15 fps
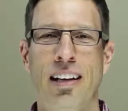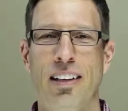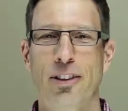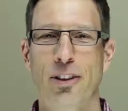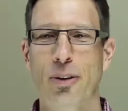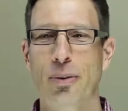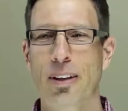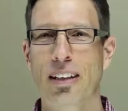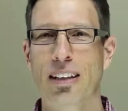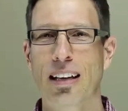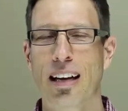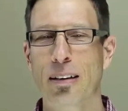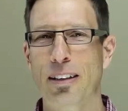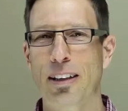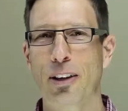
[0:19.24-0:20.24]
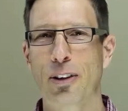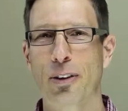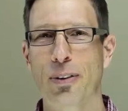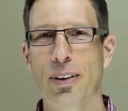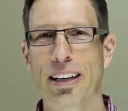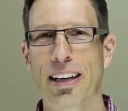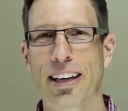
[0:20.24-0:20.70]
You would go
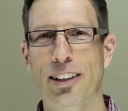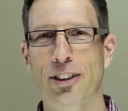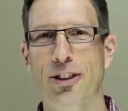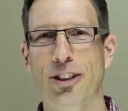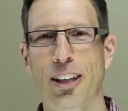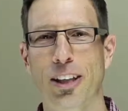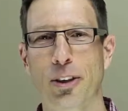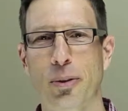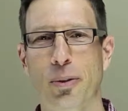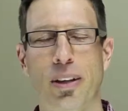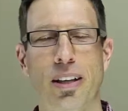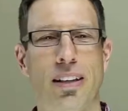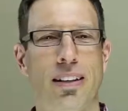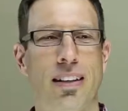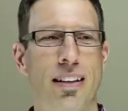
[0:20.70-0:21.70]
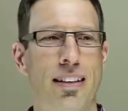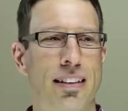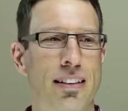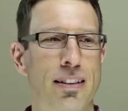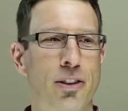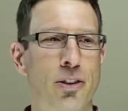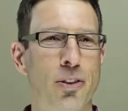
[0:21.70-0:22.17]
to an air show
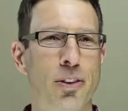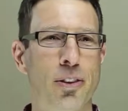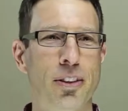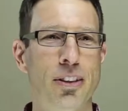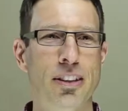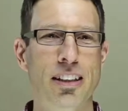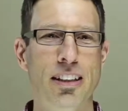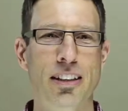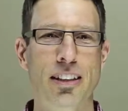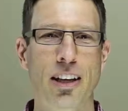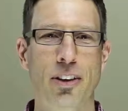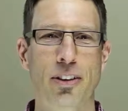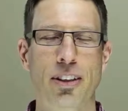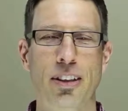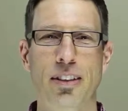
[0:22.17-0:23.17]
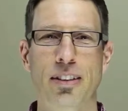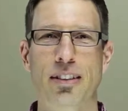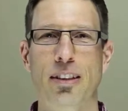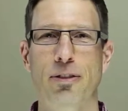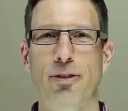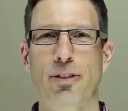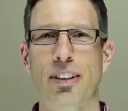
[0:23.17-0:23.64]
or you'd go to
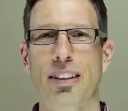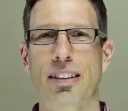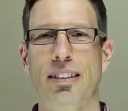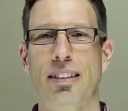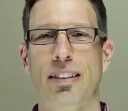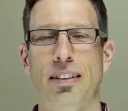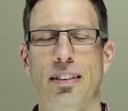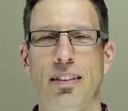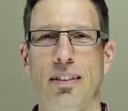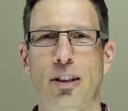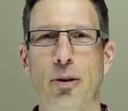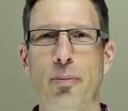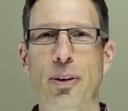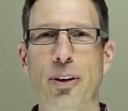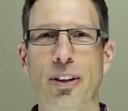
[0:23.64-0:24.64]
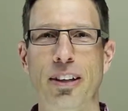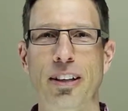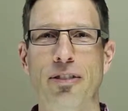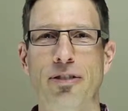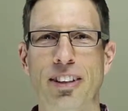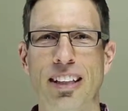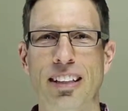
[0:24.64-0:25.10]
different community
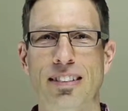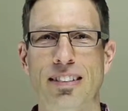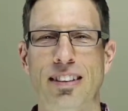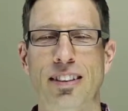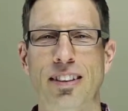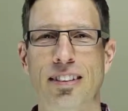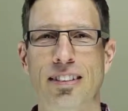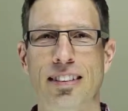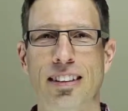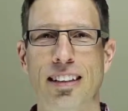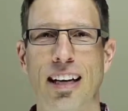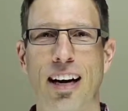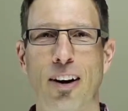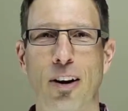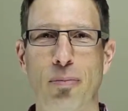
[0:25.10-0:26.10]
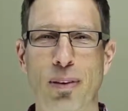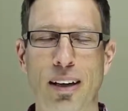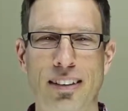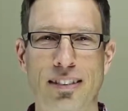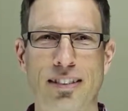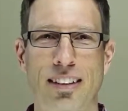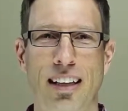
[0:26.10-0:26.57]
events and you'd see
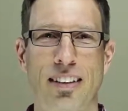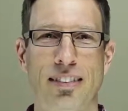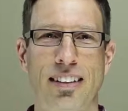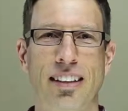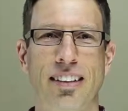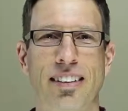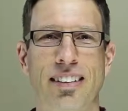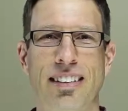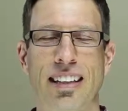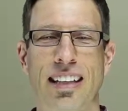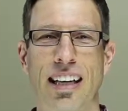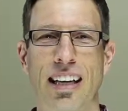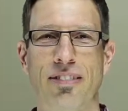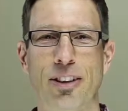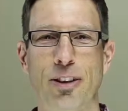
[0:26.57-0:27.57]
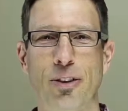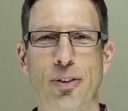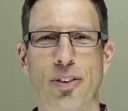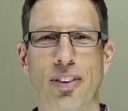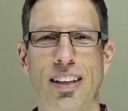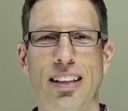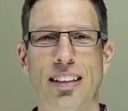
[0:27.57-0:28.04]
chiropractors out there and they'd have you do
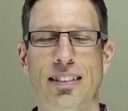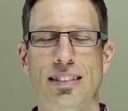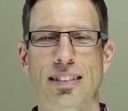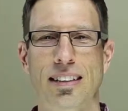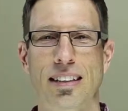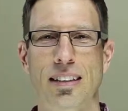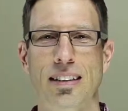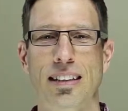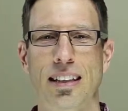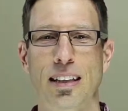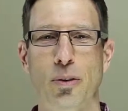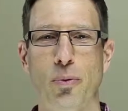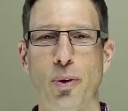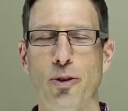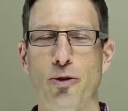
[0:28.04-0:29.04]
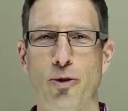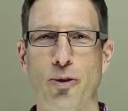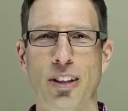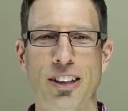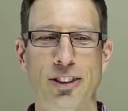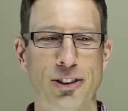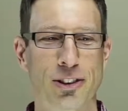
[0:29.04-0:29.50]
things that weren't
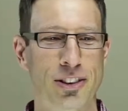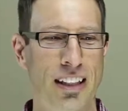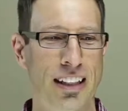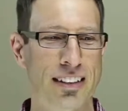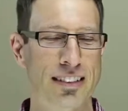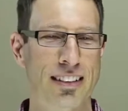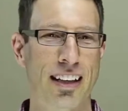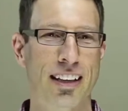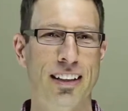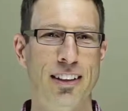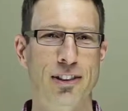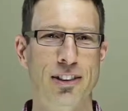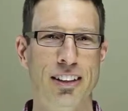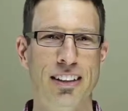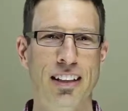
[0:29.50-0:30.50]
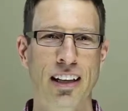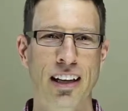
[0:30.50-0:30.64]
traditional, like standing on